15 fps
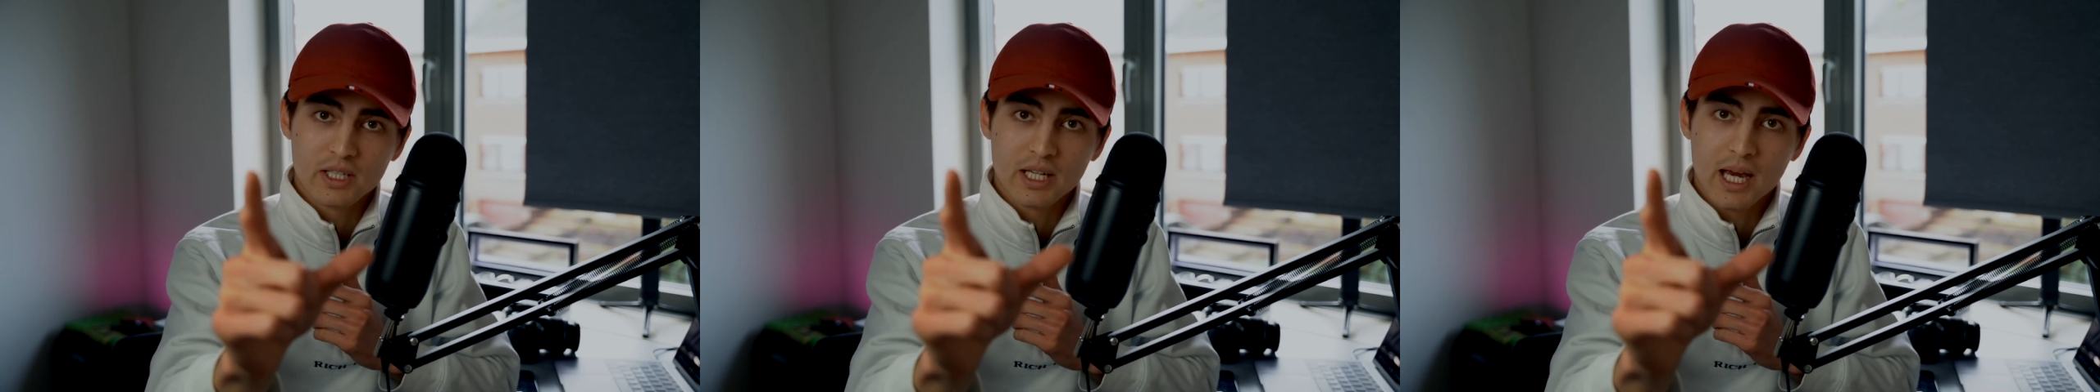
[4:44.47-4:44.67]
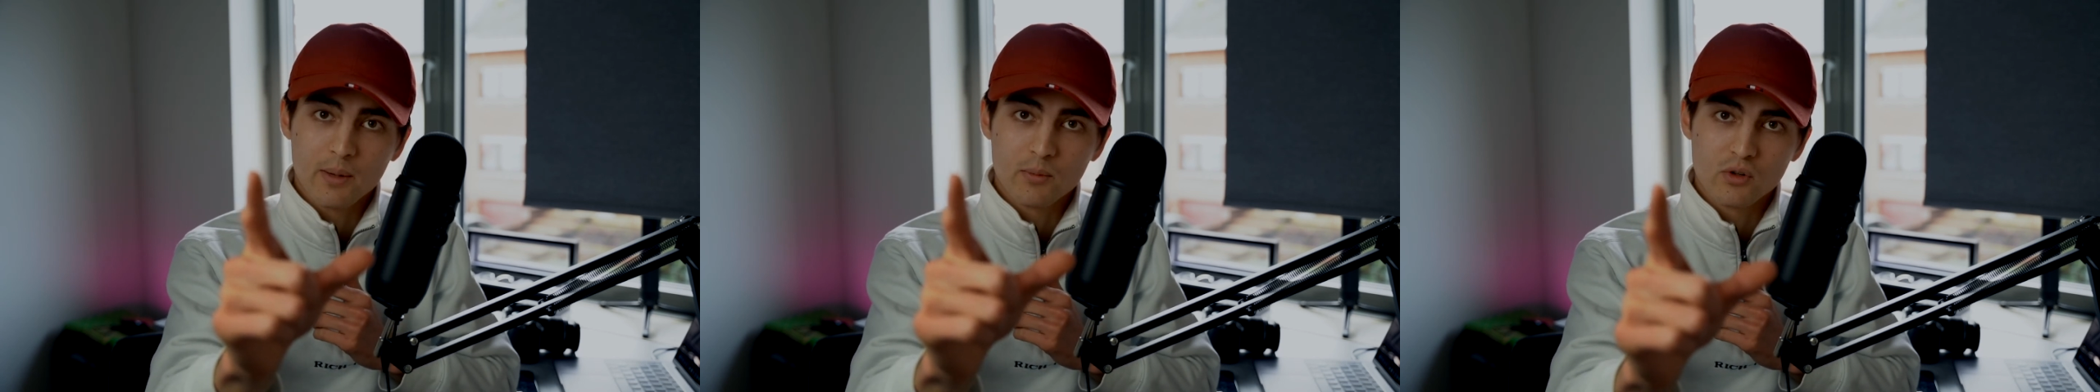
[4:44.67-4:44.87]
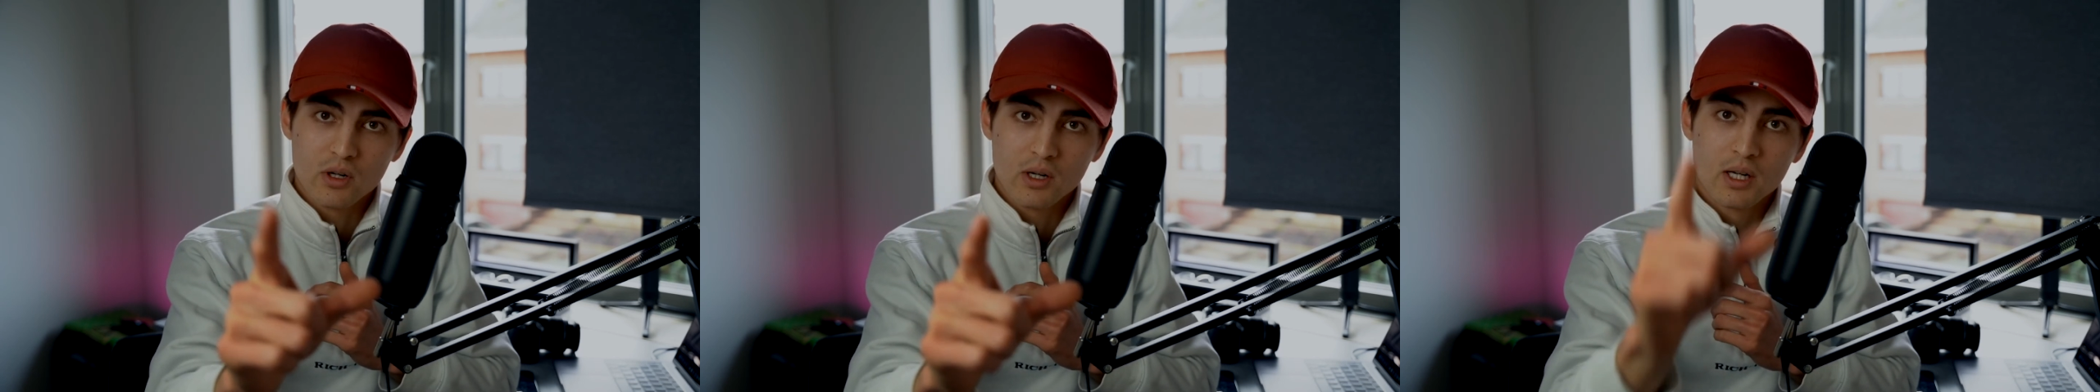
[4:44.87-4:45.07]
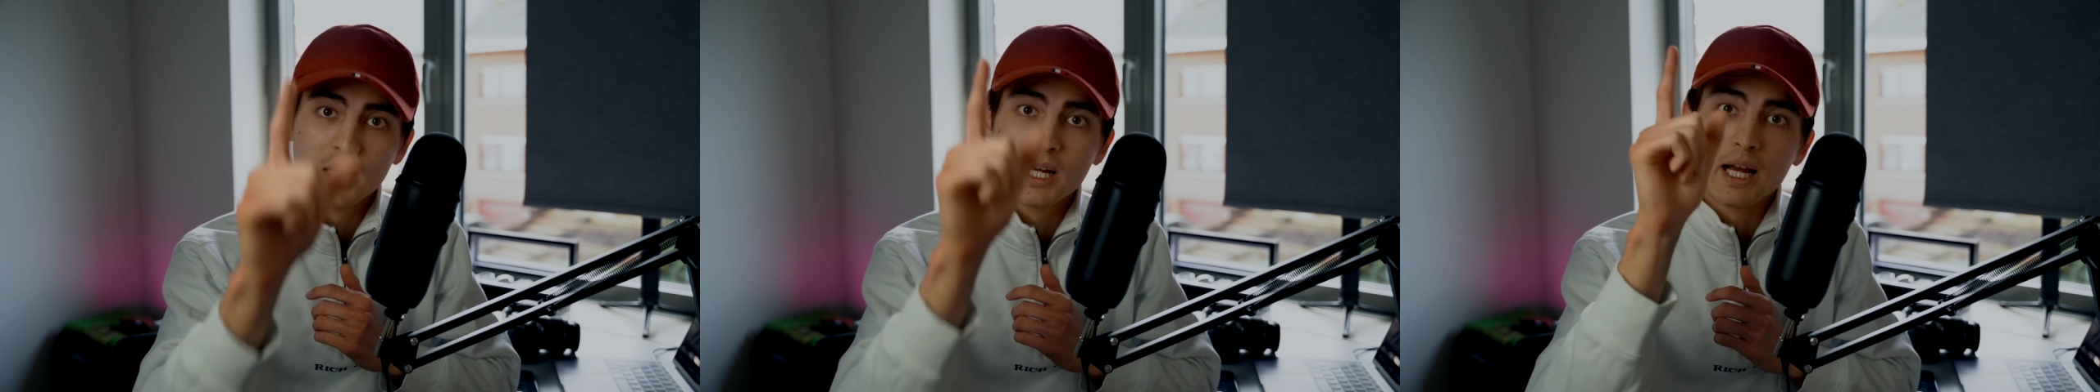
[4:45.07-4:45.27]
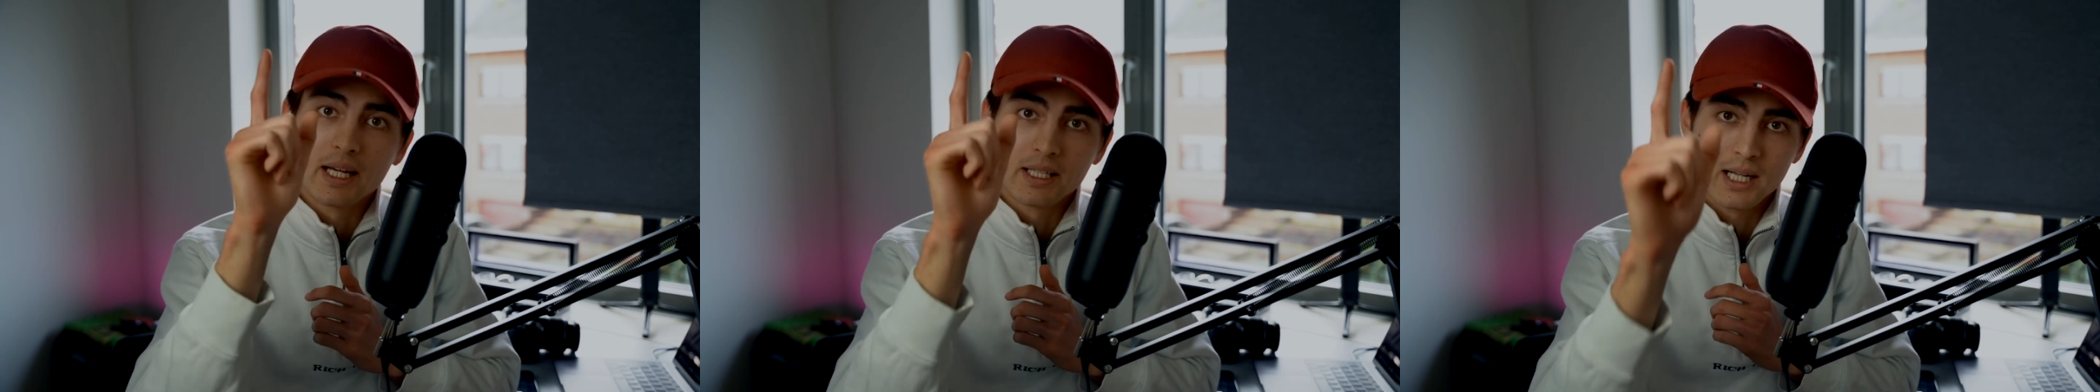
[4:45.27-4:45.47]
camera
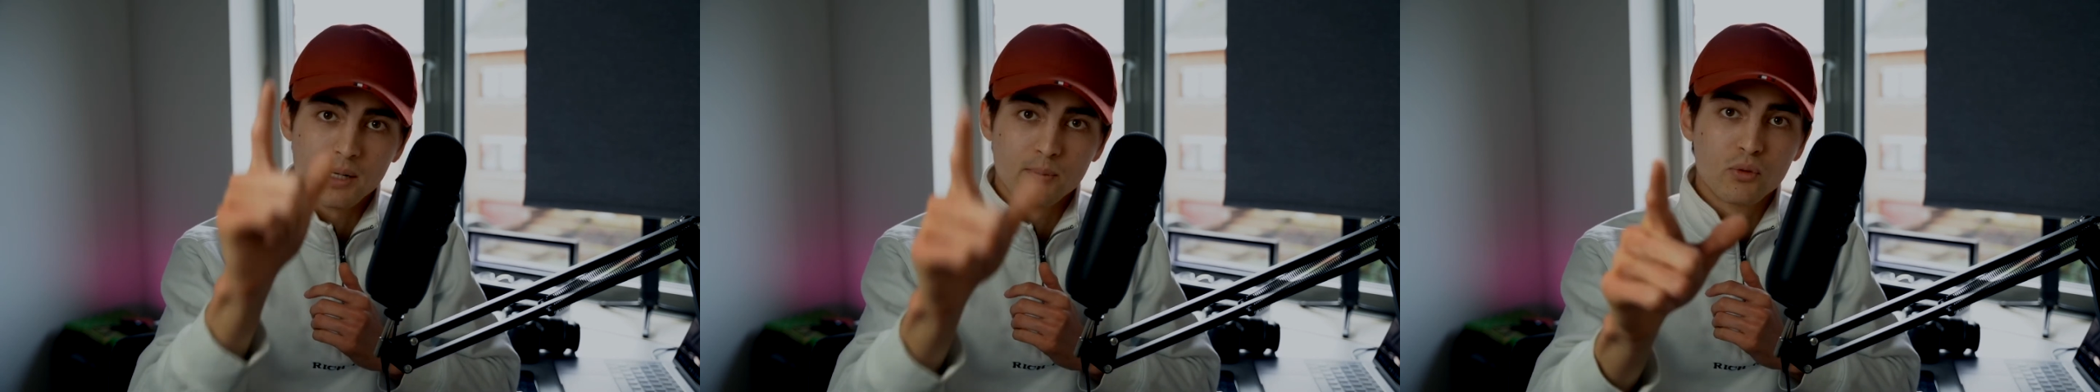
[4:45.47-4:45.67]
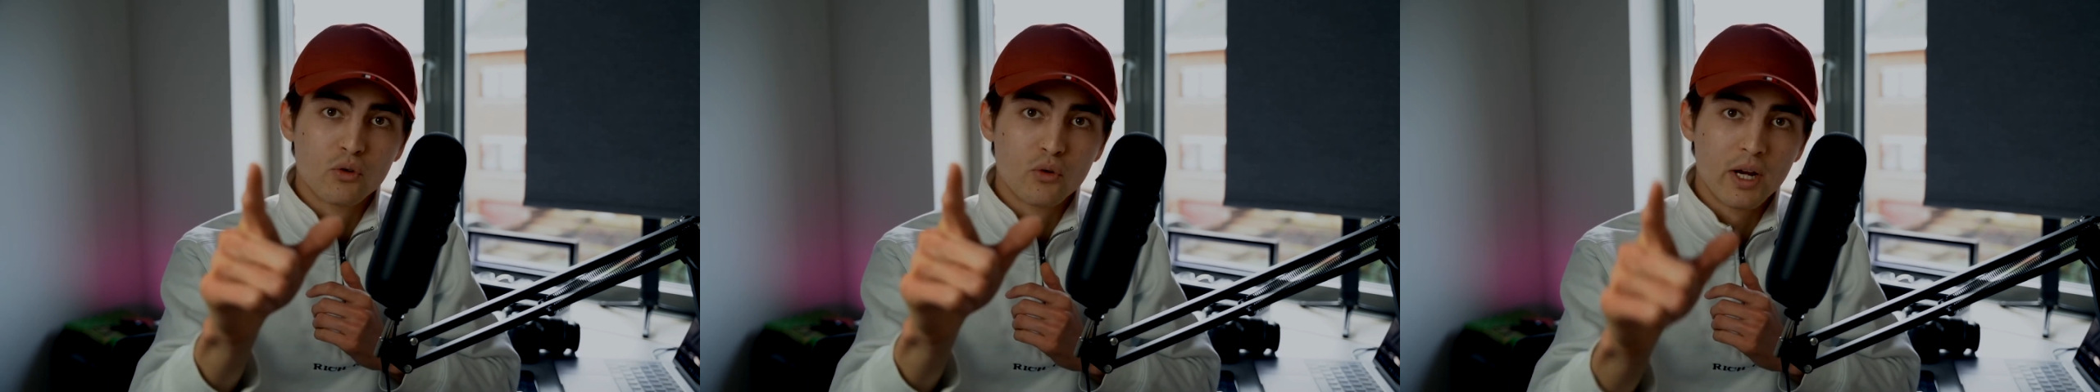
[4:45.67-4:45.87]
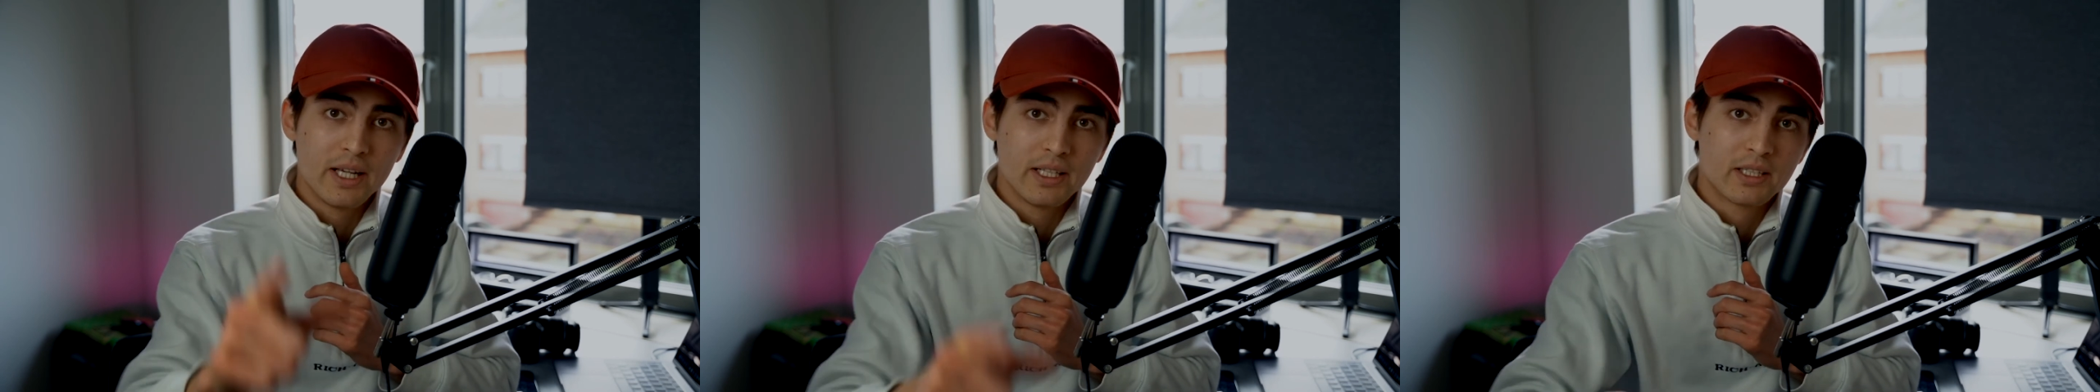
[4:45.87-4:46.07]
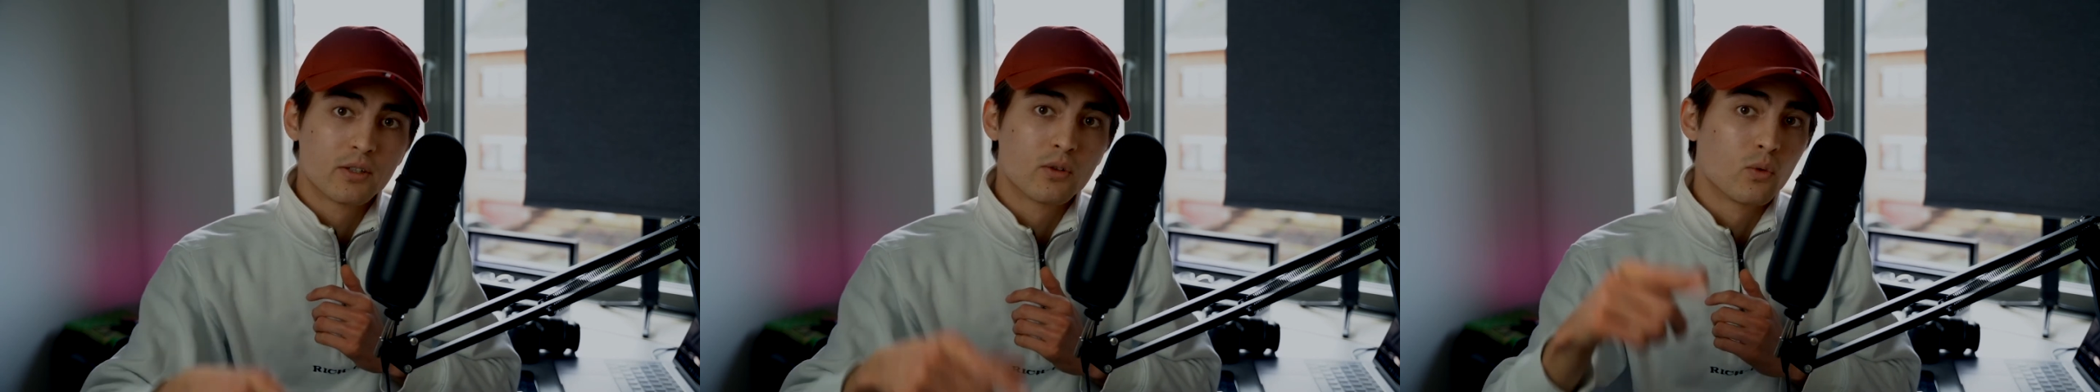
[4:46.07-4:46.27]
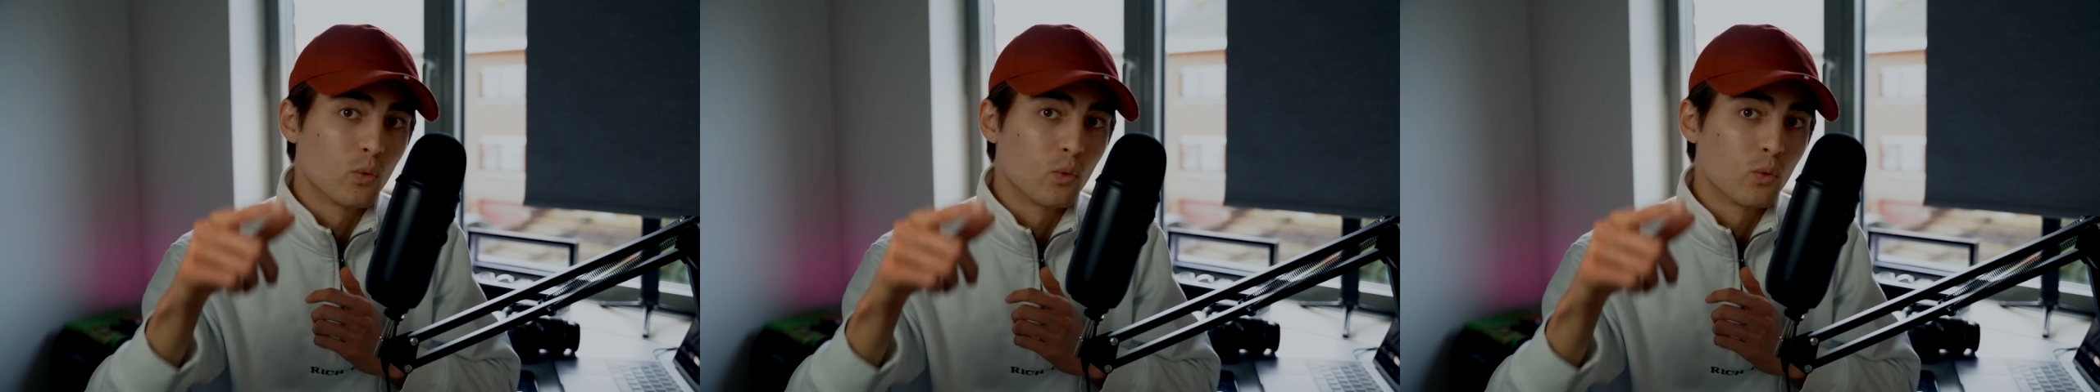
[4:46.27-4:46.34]
and upgrade